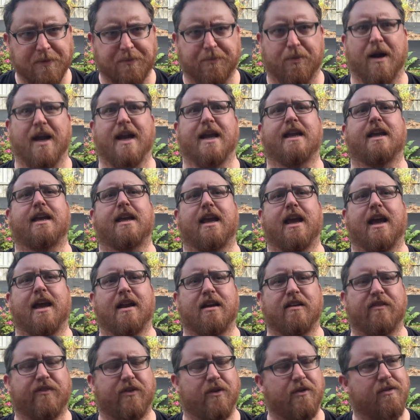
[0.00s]
break, and a
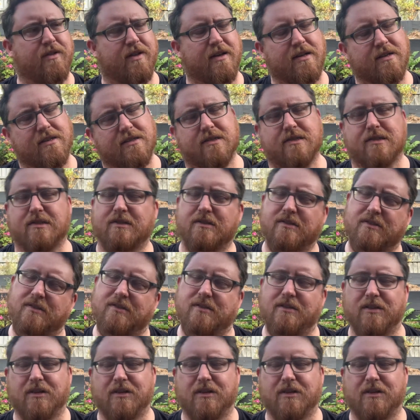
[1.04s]
few things,